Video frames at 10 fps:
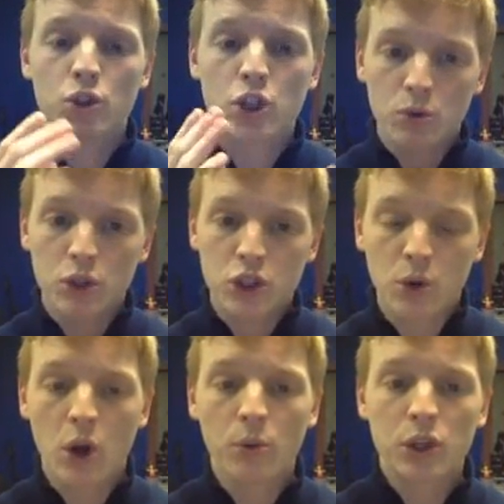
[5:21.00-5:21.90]
So
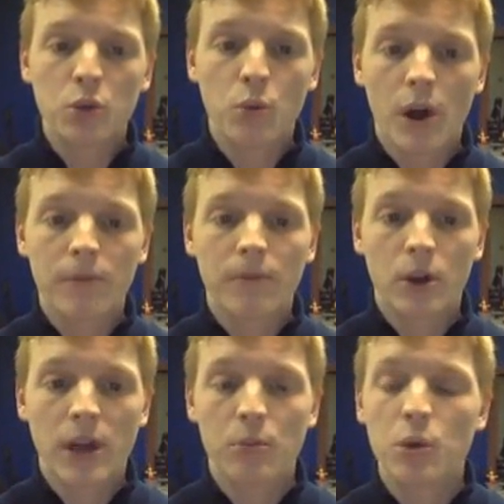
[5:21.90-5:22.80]
go with the 1,
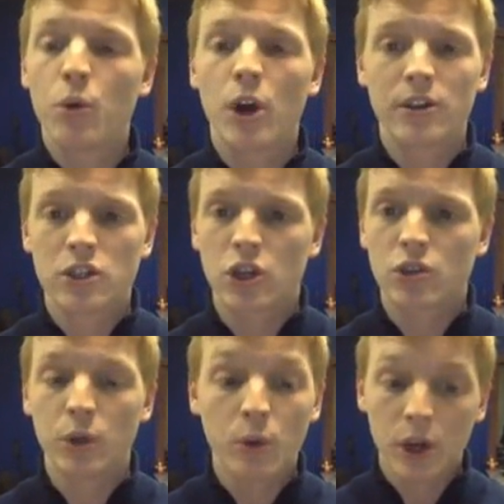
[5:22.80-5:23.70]
okay? We
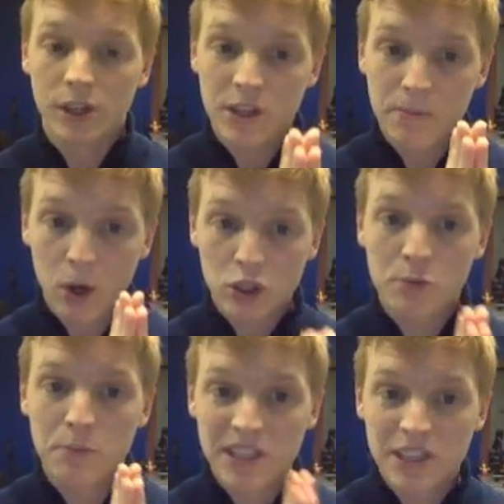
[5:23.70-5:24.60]
want the most
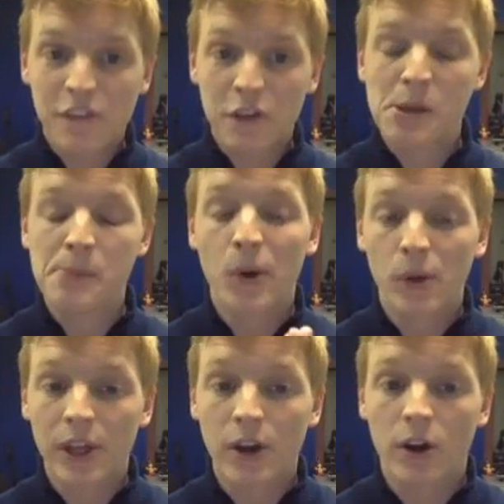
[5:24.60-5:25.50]
specific
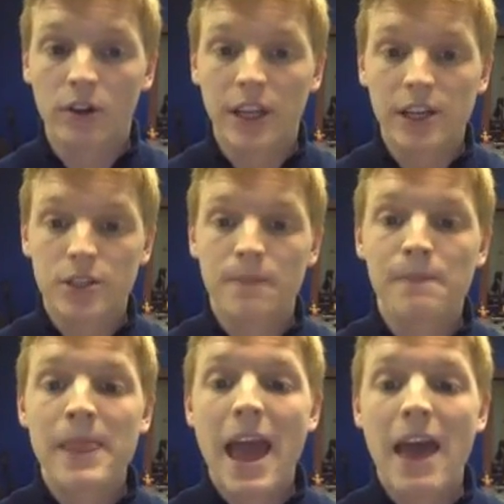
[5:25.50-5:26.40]
people in our list,
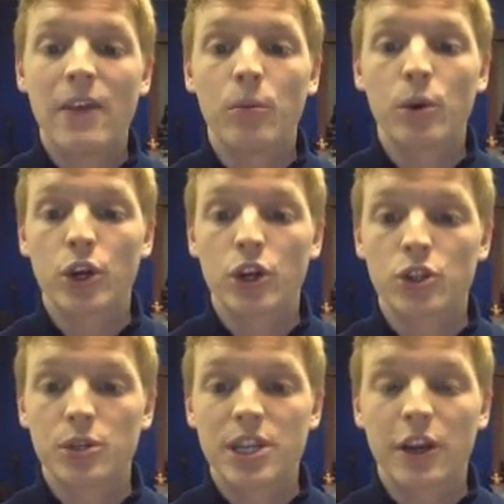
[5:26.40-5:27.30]
and then what you're going
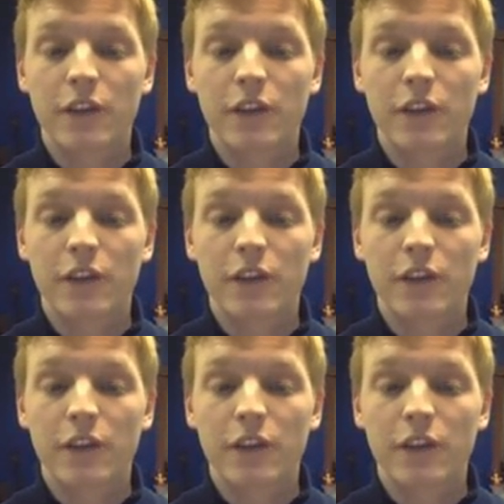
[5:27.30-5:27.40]
to do is hit